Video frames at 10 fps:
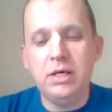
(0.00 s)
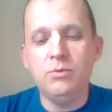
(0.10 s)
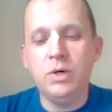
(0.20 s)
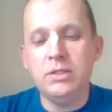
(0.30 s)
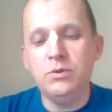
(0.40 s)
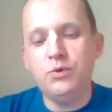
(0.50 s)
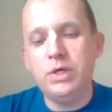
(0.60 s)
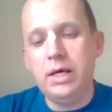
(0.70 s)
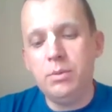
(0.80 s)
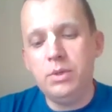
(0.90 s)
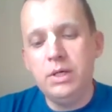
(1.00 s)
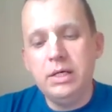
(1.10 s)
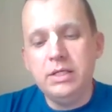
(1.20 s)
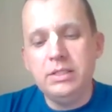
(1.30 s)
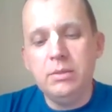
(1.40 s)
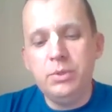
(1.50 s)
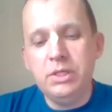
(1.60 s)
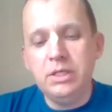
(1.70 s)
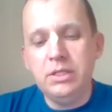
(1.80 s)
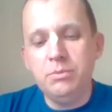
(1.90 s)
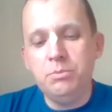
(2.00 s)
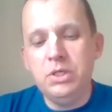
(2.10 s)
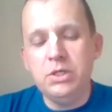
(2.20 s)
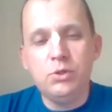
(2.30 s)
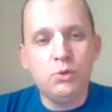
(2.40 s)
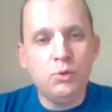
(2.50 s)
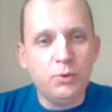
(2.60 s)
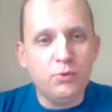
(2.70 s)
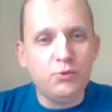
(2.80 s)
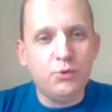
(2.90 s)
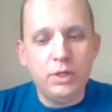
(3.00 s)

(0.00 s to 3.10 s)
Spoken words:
and one of them, they bring in a big group of